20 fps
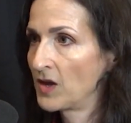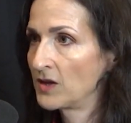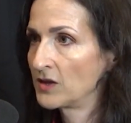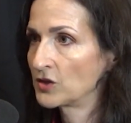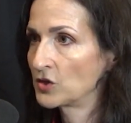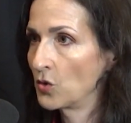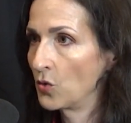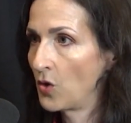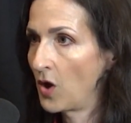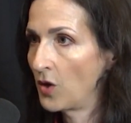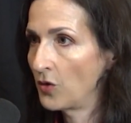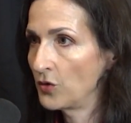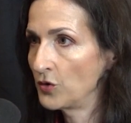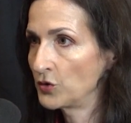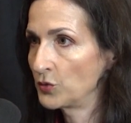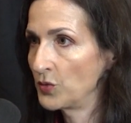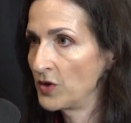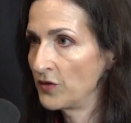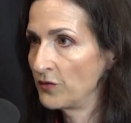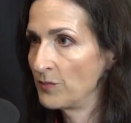So all
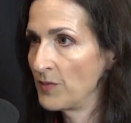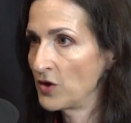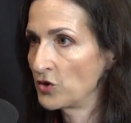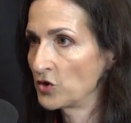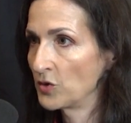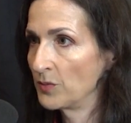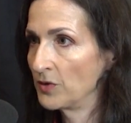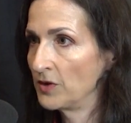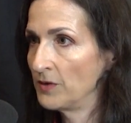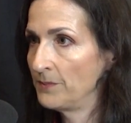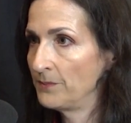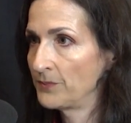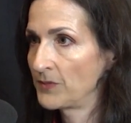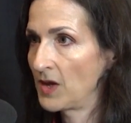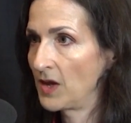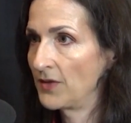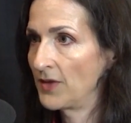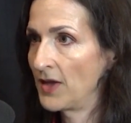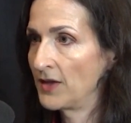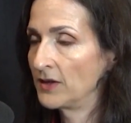those we have measurable.
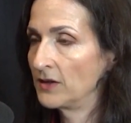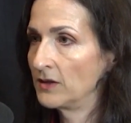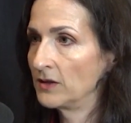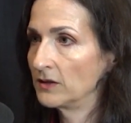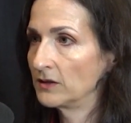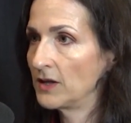And then,